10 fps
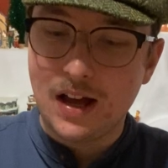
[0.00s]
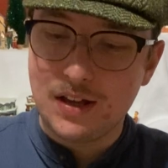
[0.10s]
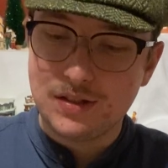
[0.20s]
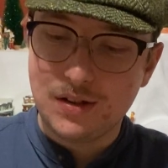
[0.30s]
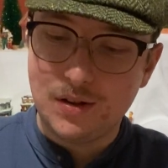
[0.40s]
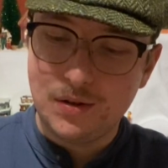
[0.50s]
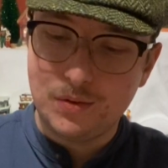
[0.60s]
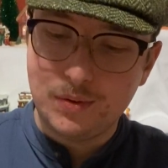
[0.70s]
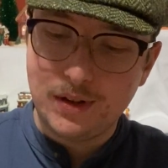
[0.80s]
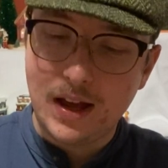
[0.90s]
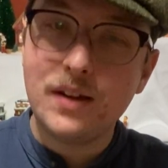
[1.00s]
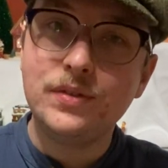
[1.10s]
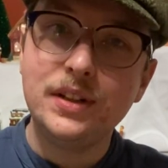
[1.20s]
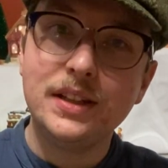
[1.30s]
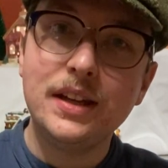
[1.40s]
So
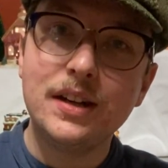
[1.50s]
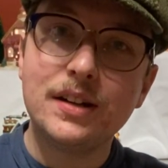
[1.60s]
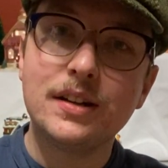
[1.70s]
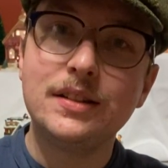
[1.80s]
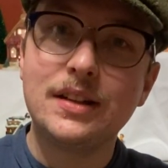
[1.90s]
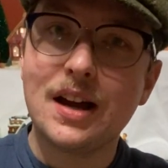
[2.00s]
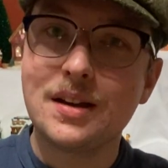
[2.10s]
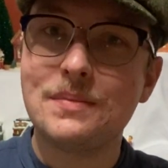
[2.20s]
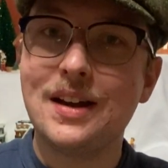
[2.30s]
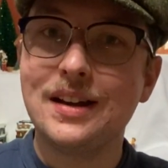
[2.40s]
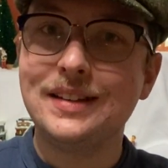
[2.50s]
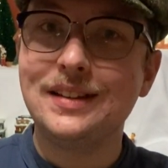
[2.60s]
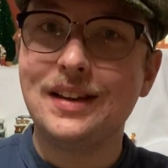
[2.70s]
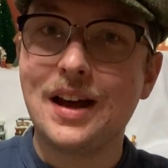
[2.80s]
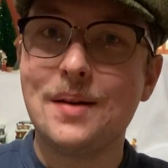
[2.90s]
every year
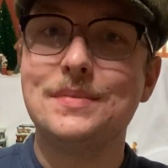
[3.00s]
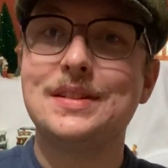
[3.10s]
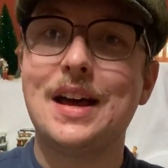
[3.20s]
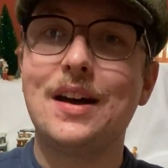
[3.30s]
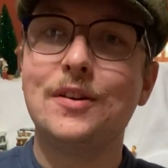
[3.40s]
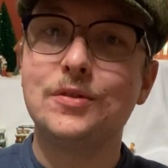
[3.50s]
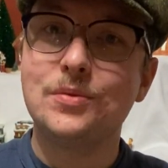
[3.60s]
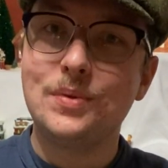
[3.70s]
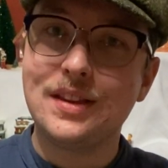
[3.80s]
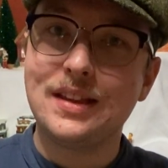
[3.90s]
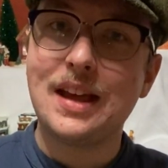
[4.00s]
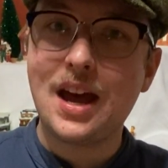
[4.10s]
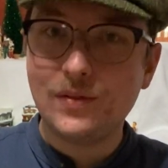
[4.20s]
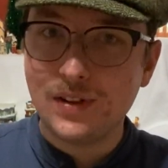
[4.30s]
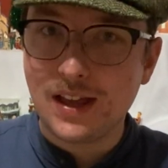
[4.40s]
Diamine comes out with an
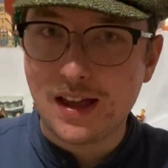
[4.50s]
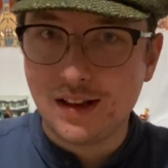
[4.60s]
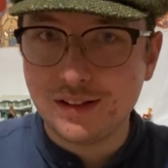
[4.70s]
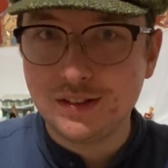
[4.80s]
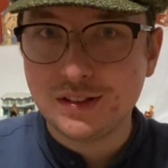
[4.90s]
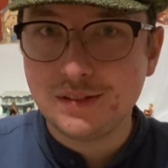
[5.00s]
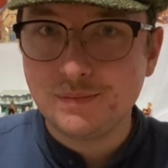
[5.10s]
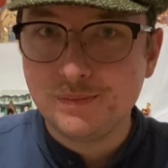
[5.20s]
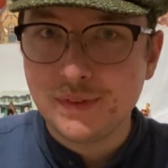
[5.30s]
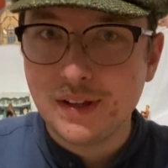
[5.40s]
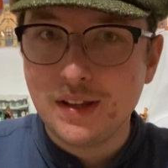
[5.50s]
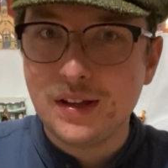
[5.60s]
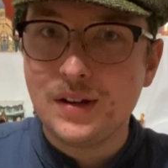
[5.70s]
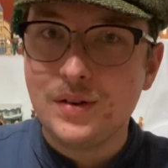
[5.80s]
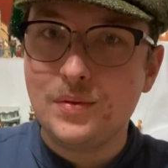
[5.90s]
Advent calendar
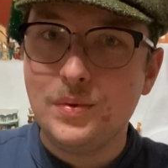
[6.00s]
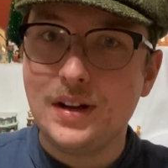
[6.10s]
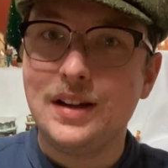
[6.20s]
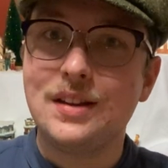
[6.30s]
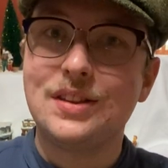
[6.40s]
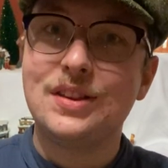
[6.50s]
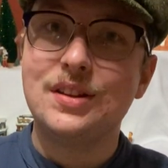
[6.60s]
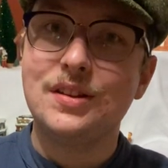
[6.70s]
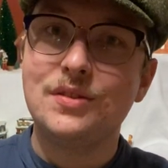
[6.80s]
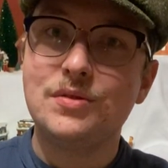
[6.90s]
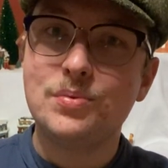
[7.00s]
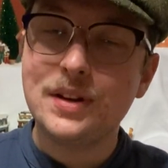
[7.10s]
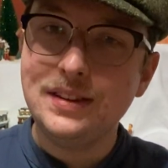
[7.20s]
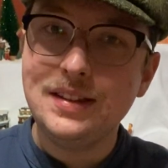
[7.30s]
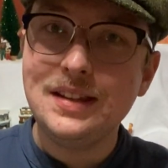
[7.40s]
with
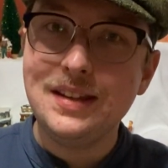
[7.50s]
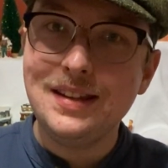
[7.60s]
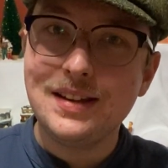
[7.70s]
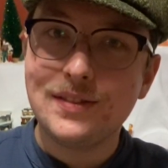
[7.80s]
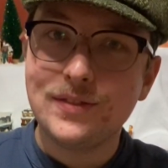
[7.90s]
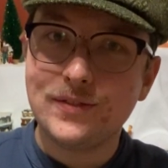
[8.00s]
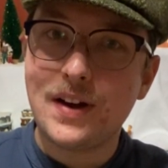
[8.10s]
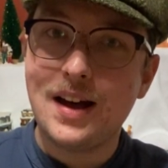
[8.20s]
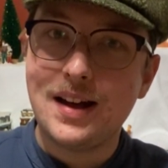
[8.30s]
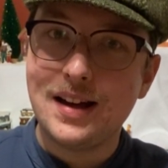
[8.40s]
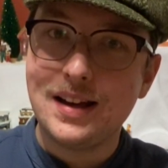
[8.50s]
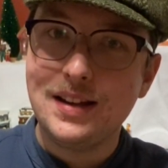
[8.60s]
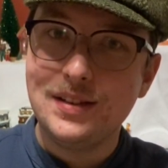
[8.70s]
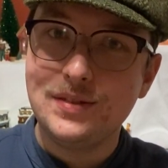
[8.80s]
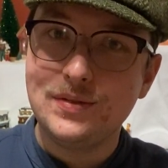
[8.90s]

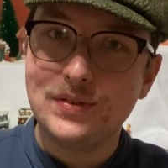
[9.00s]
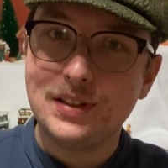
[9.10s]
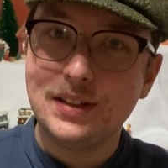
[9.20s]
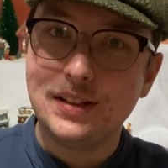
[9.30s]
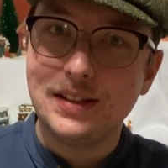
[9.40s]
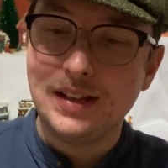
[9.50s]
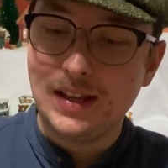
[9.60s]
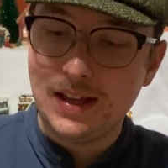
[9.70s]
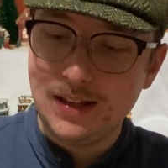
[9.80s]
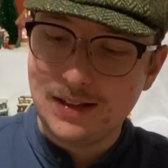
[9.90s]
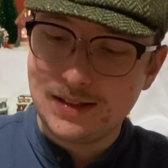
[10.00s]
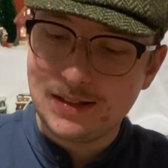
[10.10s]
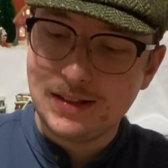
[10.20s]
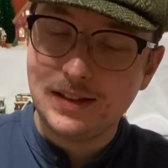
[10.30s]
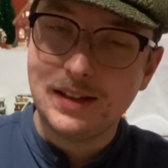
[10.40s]
25
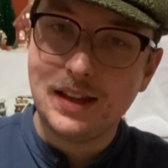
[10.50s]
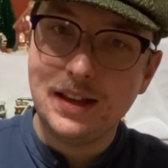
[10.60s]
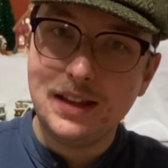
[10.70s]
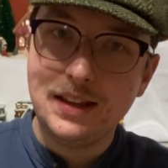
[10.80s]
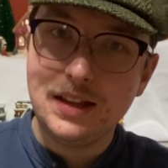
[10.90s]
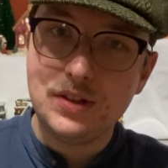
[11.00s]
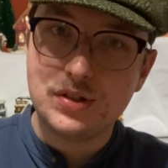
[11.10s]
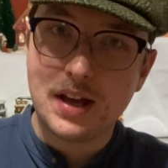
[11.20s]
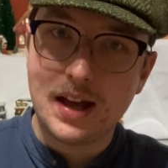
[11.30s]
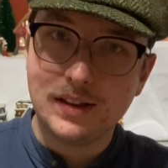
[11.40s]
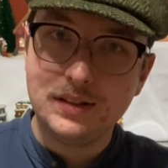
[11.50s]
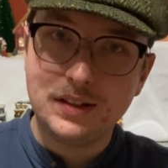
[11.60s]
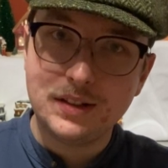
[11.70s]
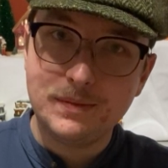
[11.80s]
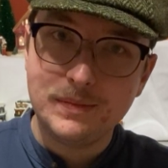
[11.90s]
inks in each
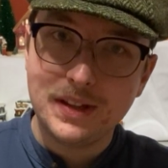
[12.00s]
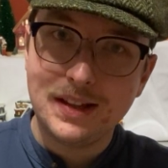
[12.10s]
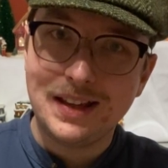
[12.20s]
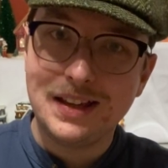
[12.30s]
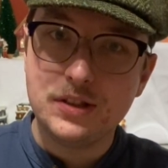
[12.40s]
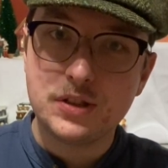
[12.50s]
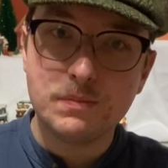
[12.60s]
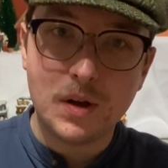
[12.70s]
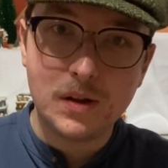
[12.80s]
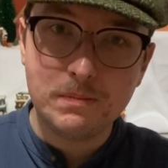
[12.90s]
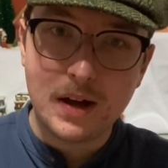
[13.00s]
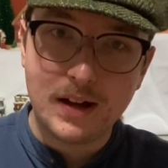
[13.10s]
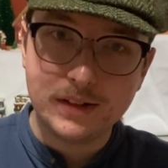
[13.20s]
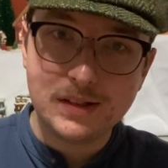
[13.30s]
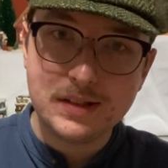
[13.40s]
calendar in small
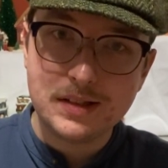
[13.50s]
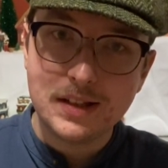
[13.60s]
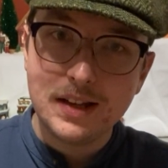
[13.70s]
bottles.